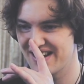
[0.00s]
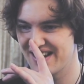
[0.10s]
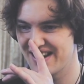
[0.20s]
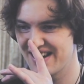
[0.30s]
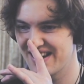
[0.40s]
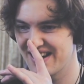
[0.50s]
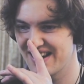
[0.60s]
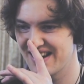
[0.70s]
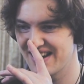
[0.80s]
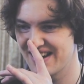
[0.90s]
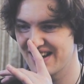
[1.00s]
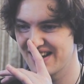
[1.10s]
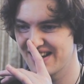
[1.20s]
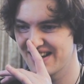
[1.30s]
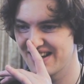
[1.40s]

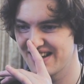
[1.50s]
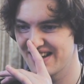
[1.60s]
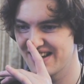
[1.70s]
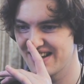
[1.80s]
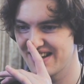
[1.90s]
No one is speaking in this clip.